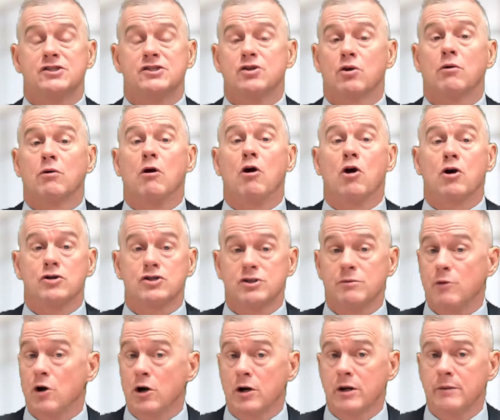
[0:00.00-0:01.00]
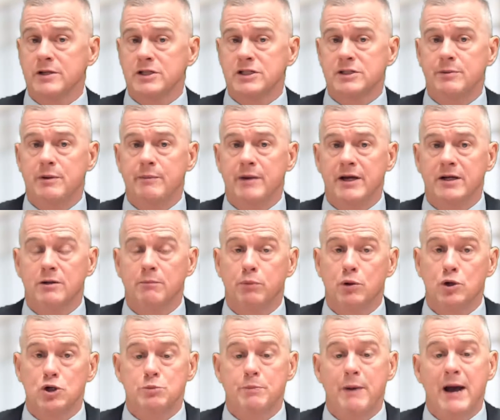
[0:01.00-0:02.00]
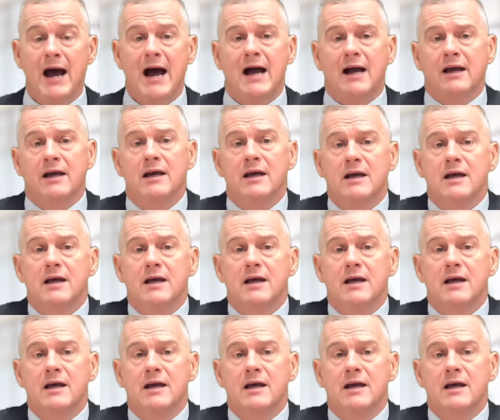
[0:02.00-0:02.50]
there are some arguments to be made to push back.